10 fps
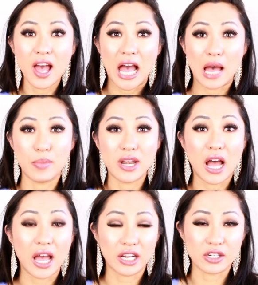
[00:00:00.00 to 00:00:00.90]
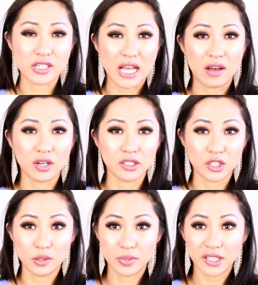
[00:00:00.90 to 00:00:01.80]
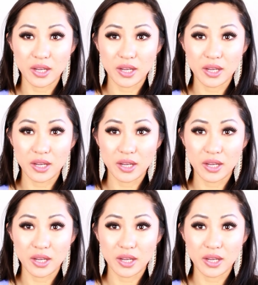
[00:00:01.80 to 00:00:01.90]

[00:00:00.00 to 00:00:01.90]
have been ironed out a little bit,